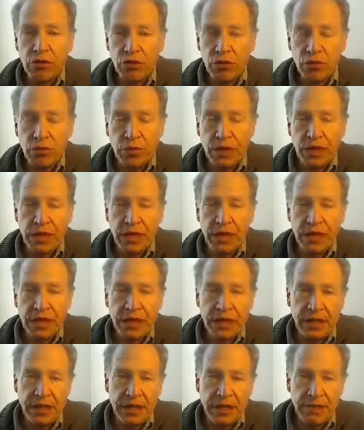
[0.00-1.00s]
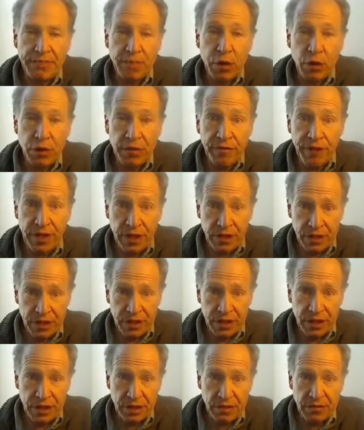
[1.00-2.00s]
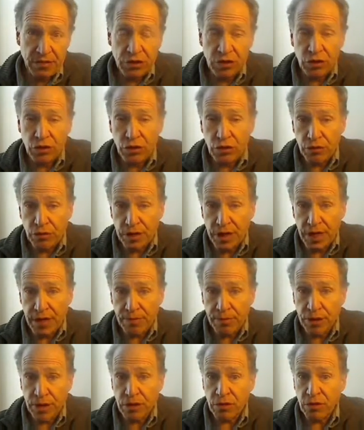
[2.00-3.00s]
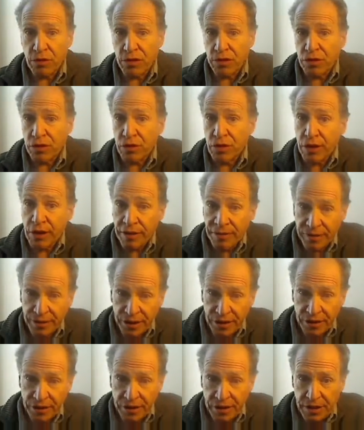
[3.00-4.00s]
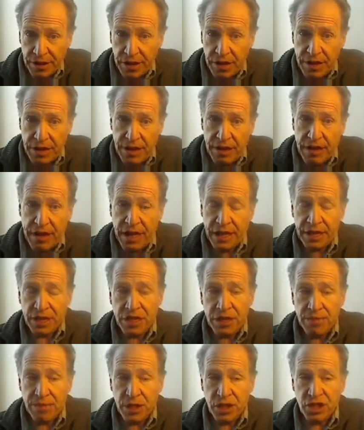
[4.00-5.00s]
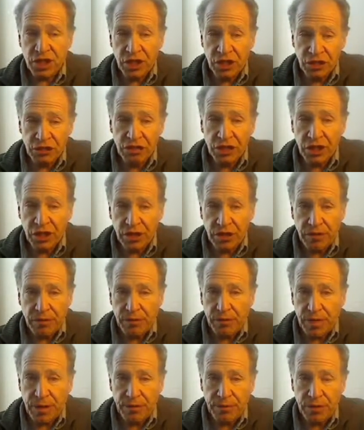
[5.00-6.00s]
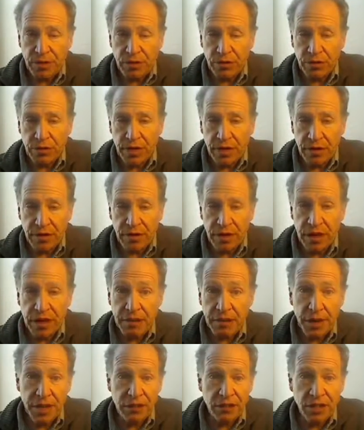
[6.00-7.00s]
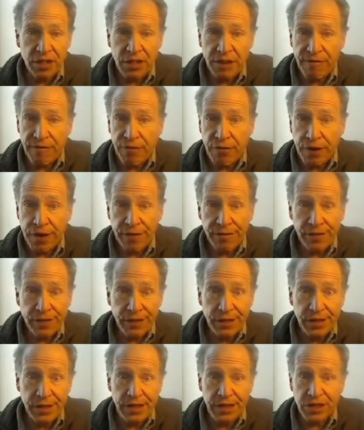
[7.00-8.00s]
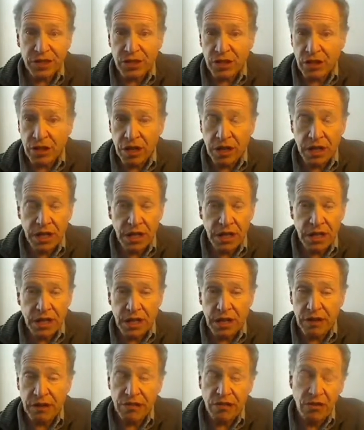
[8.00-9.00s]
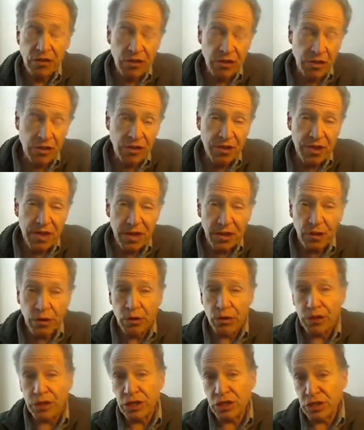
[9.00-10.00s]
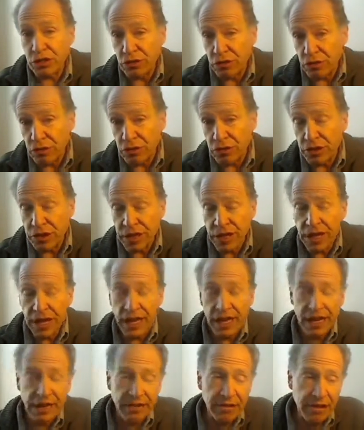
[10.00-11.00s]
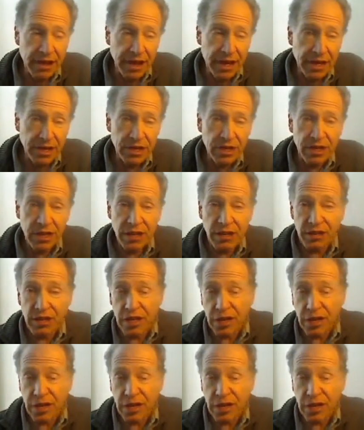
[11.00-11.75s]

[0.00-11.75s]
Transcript: do we motivate ourselves to do that, because often that's the missing link. People think about stuff forever. They study, they learn, they go to school, they analyze, they